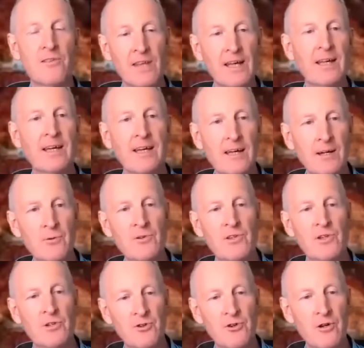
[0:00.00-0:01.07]
thinking it was
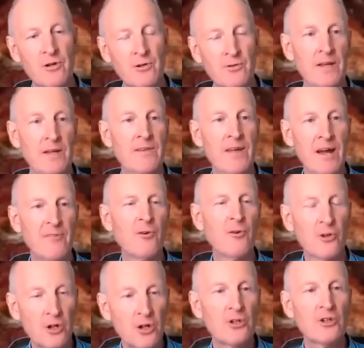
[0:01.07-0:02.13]
the truth, and
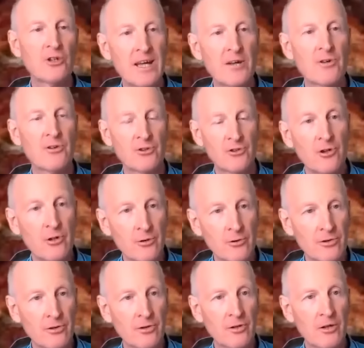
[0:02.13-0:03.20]
therefore couldn't hear the
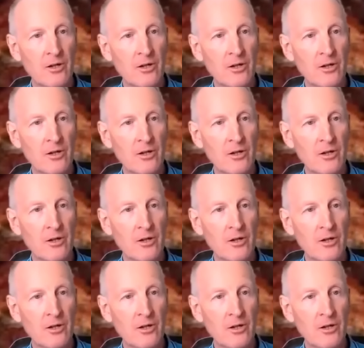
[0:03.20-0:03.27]
truth